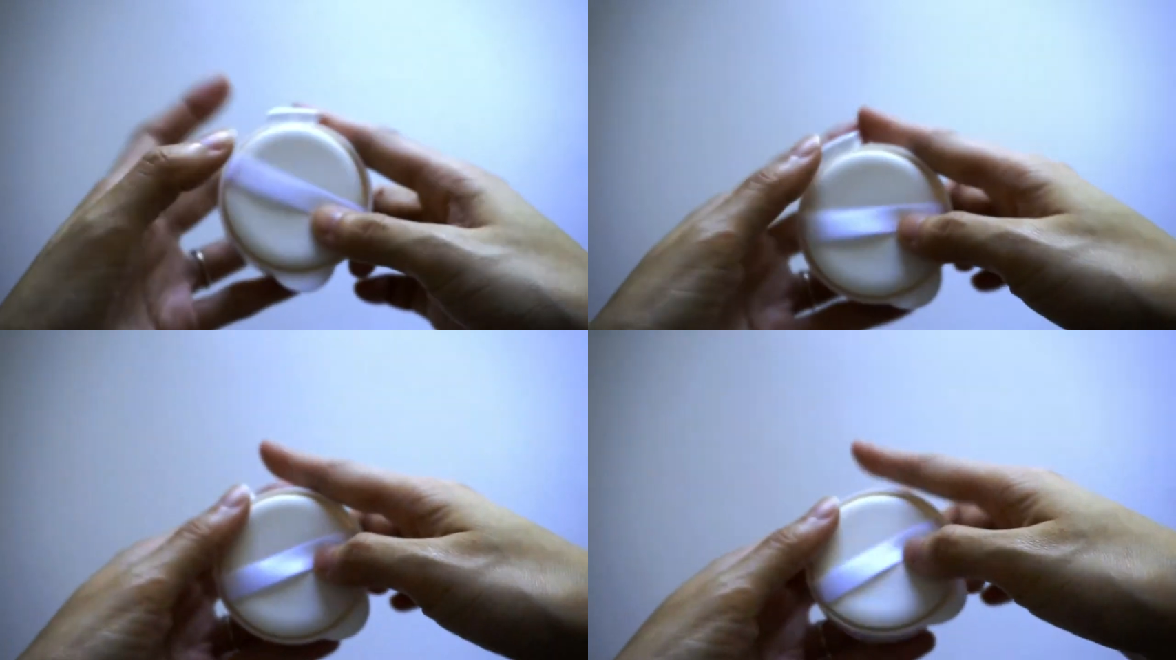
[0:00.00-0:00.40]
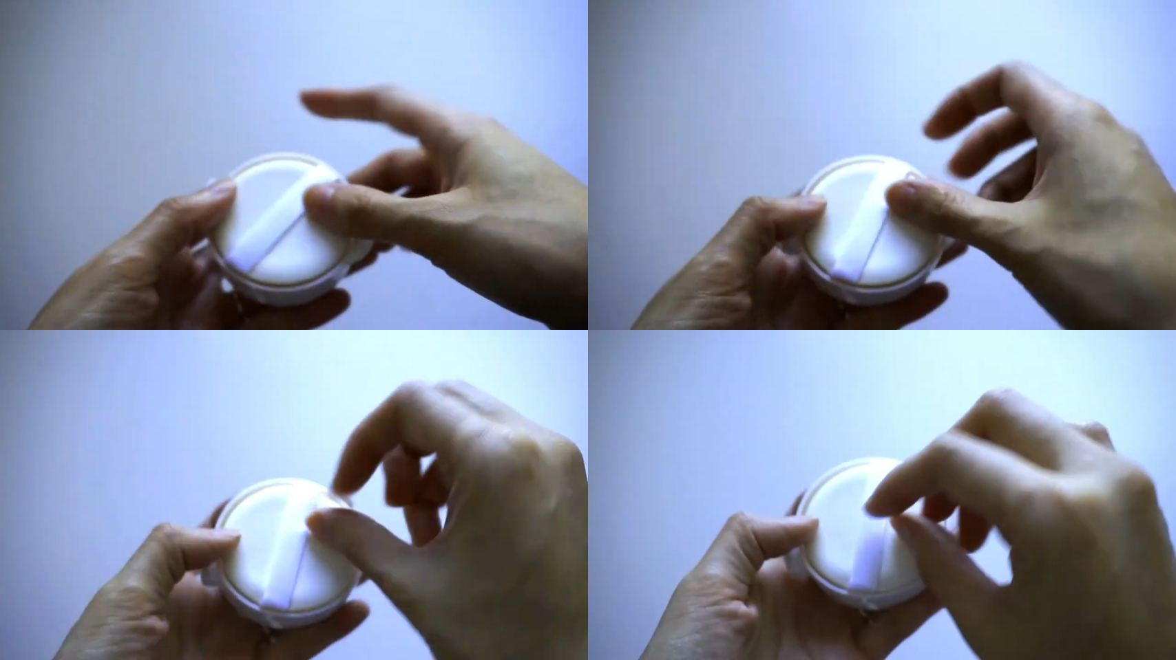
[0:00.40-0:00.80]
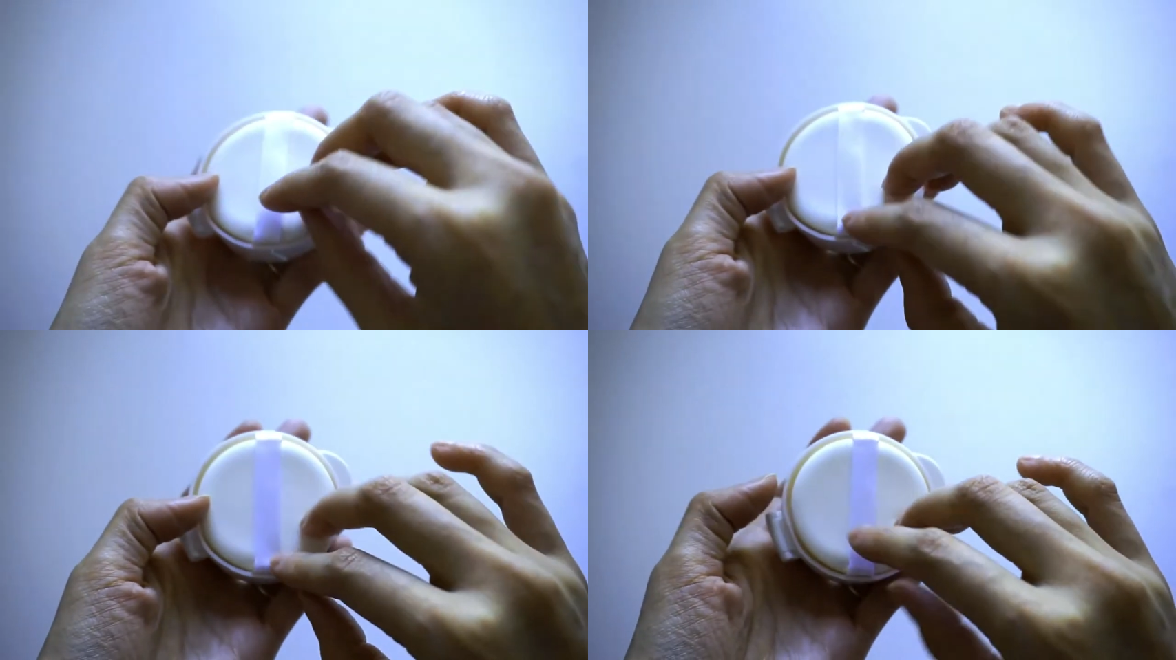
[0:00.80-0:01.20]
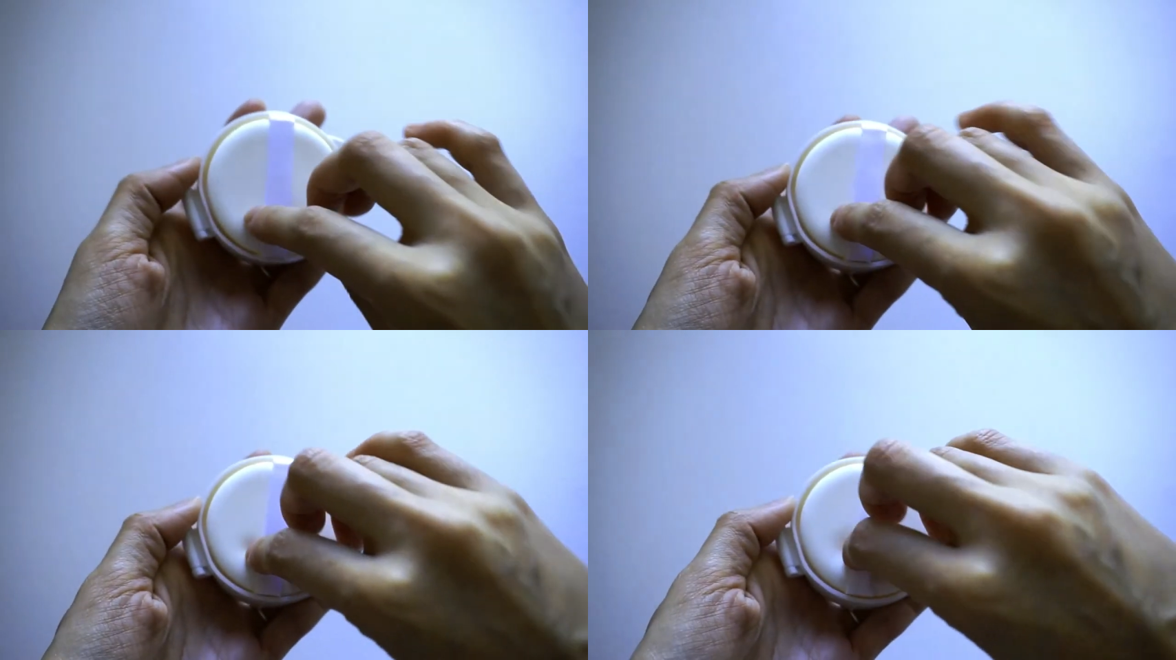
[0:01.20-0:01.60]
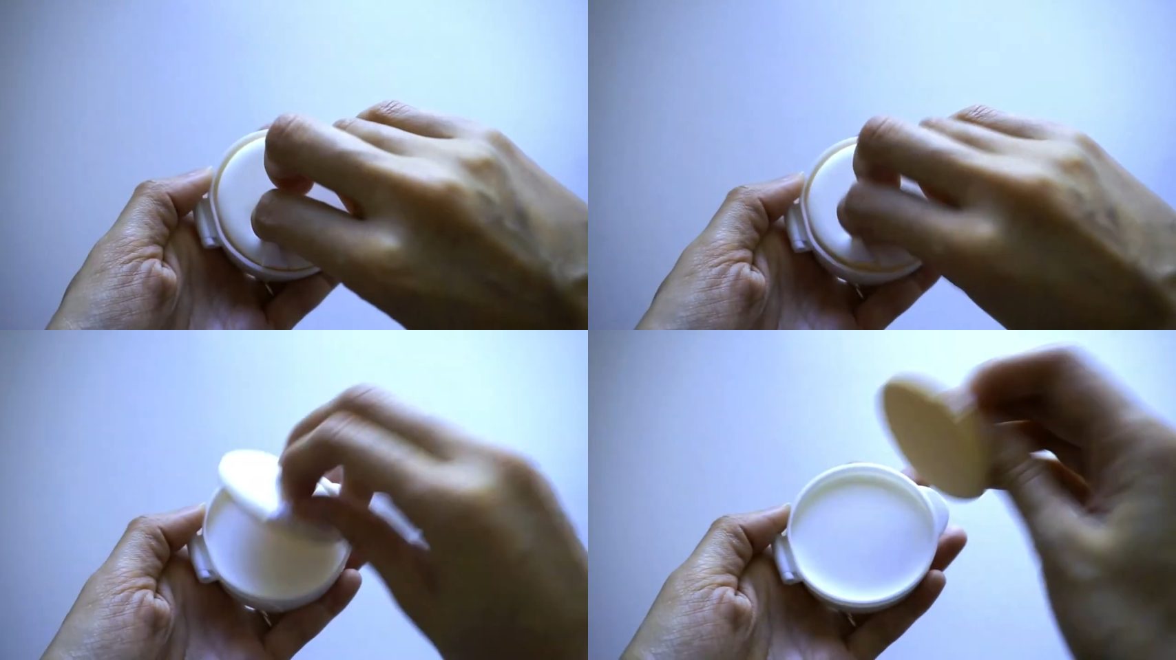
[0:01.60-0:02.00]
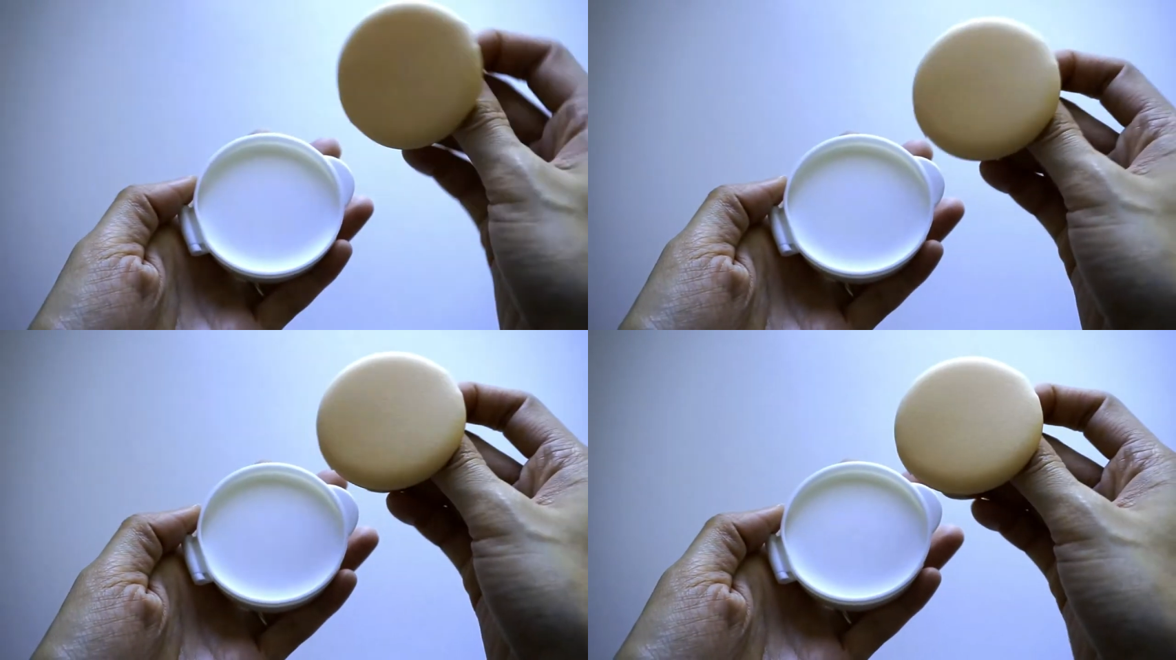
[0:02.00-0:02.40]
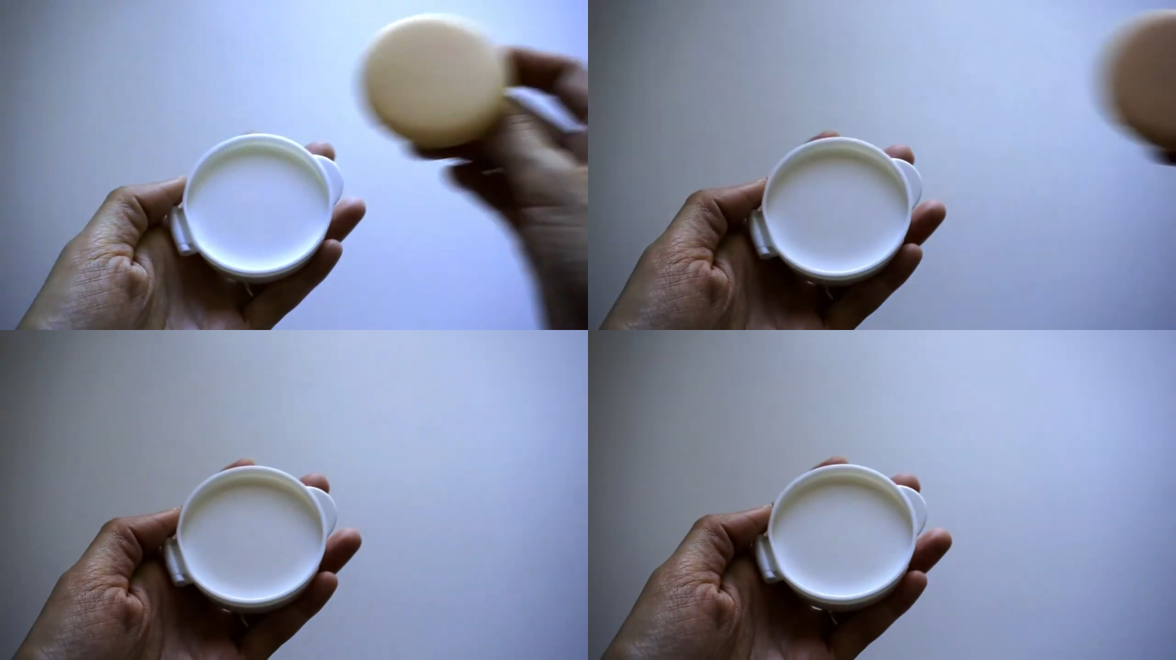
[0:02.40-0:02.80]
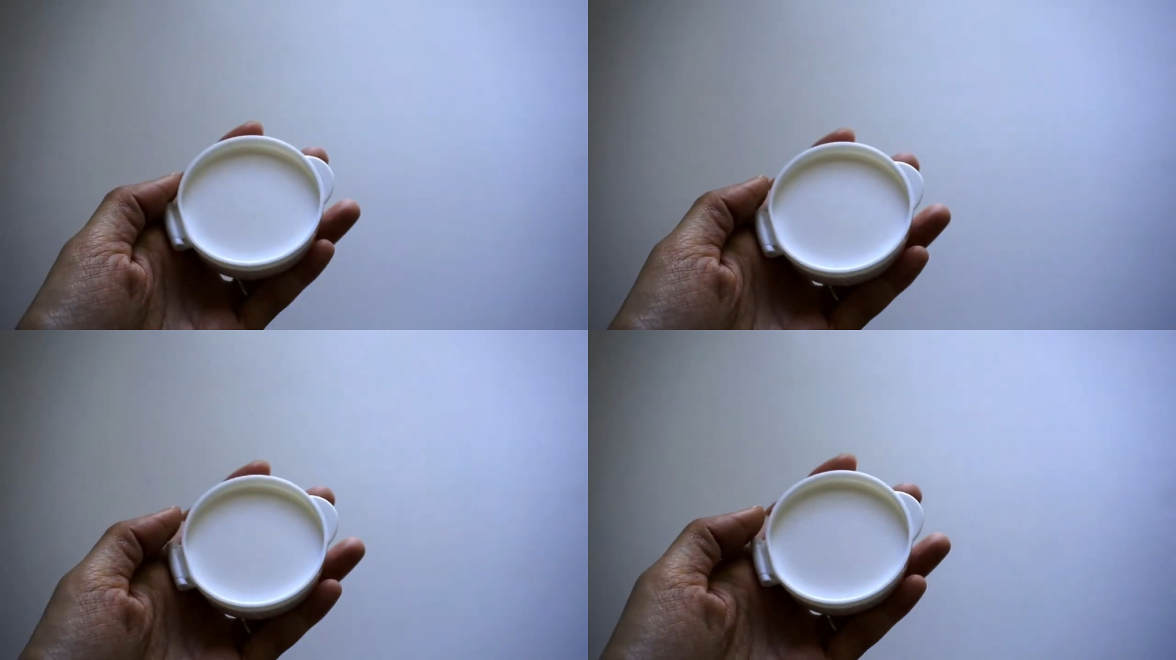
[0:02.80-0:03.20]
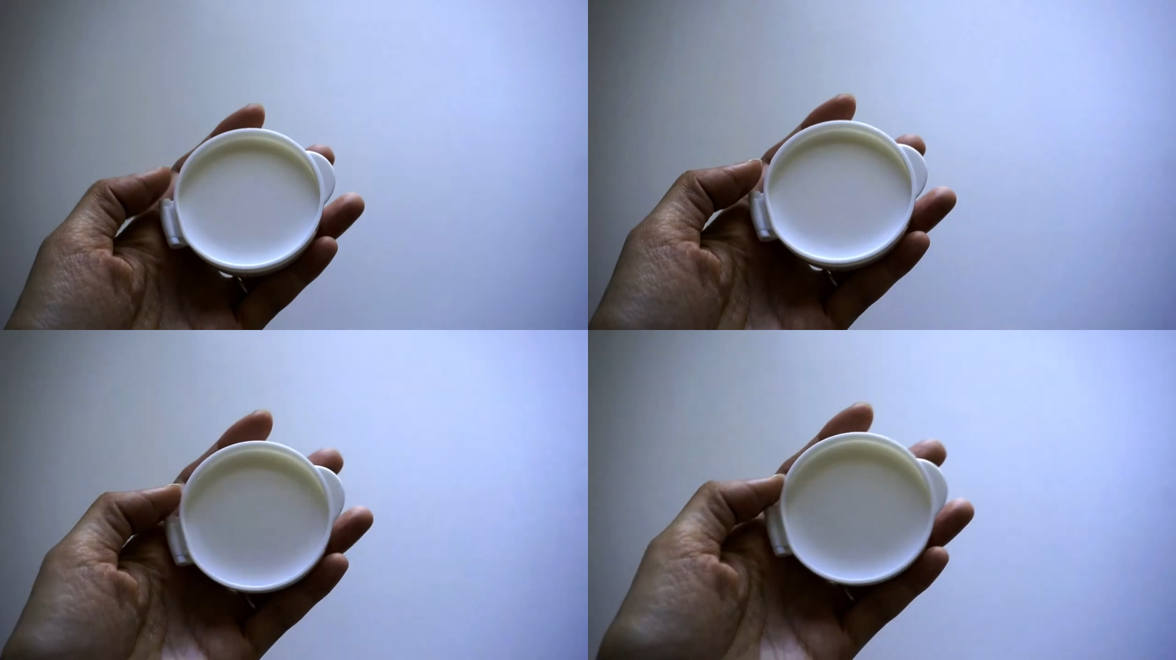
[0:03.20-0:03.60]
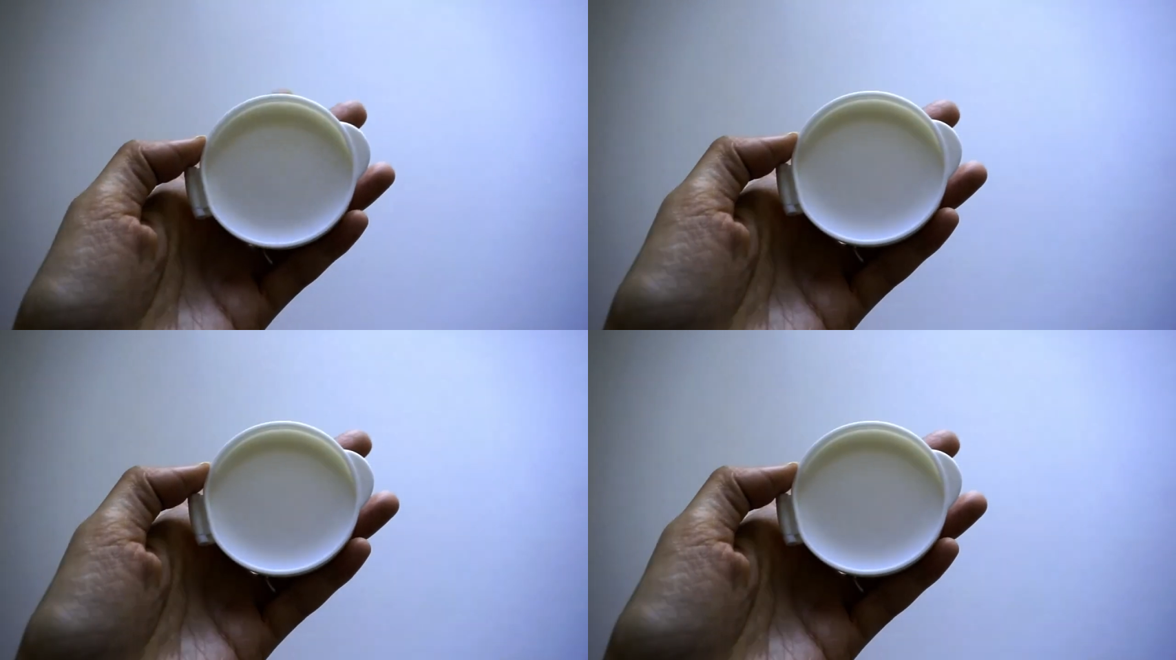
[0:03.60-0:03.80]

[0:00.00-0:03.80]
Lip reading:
(no speaker visible)